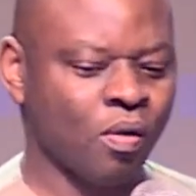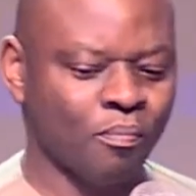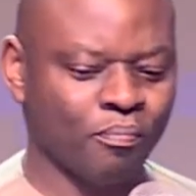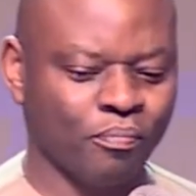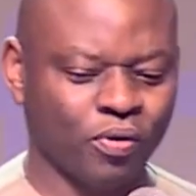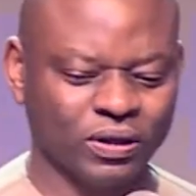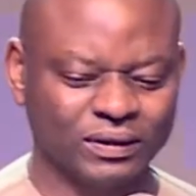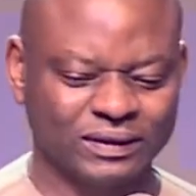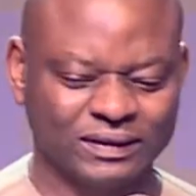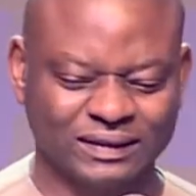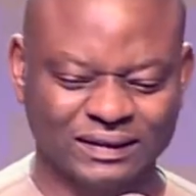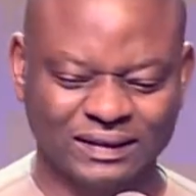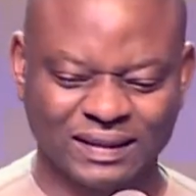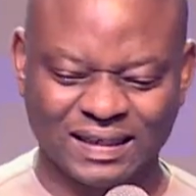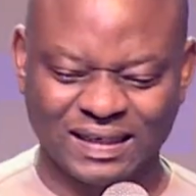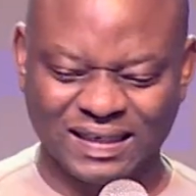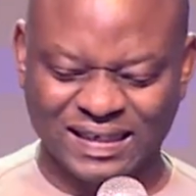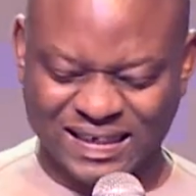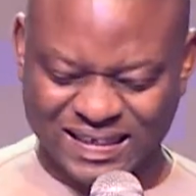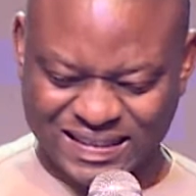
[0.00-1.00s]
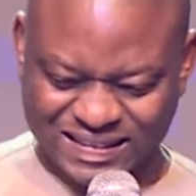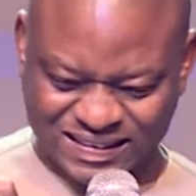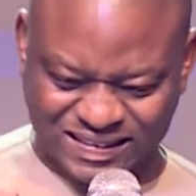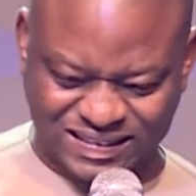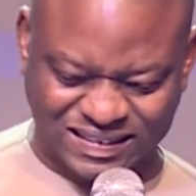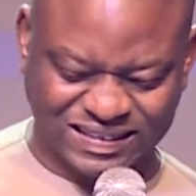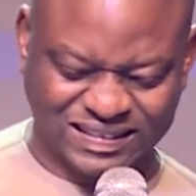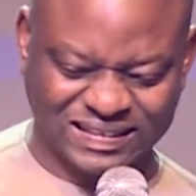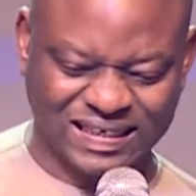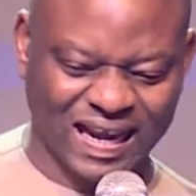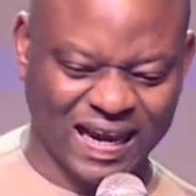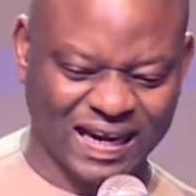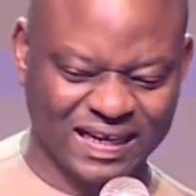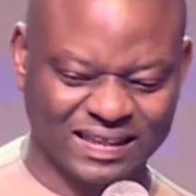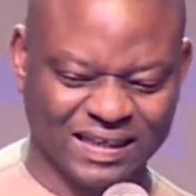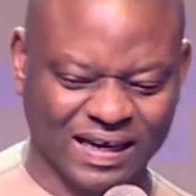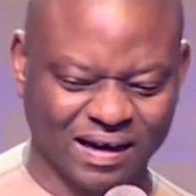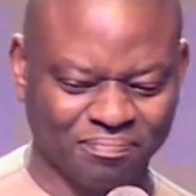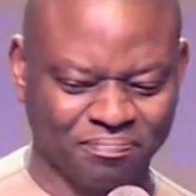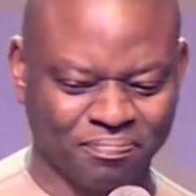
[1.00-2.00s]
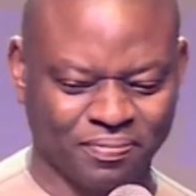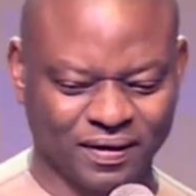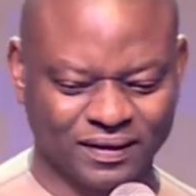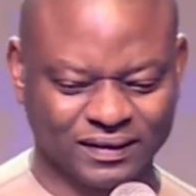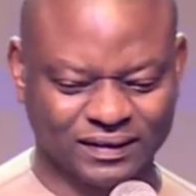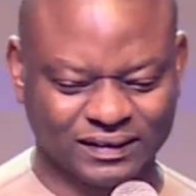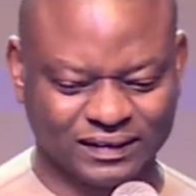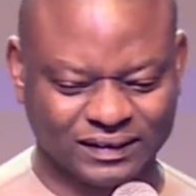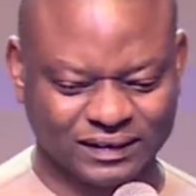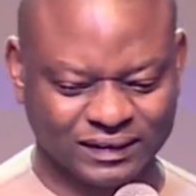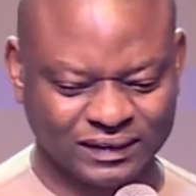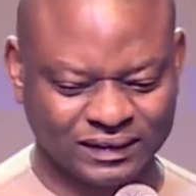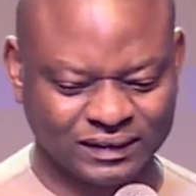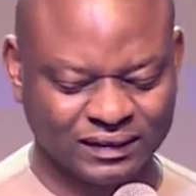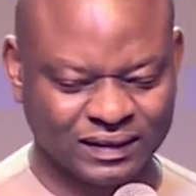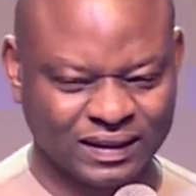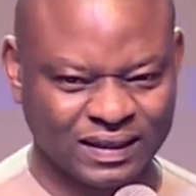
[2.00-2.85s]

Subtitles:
But inside that person,